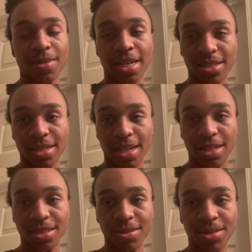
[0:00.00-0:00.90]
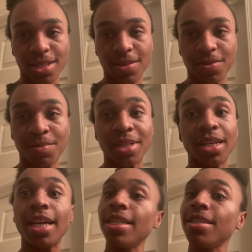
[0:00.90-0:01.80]
hesitate to leave me
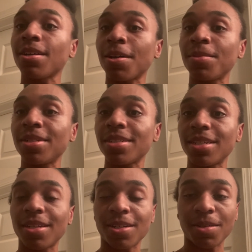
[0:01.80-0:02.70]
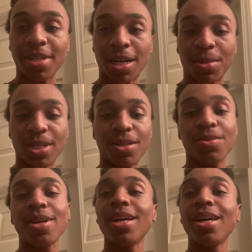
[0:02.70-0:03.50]
any comments down below.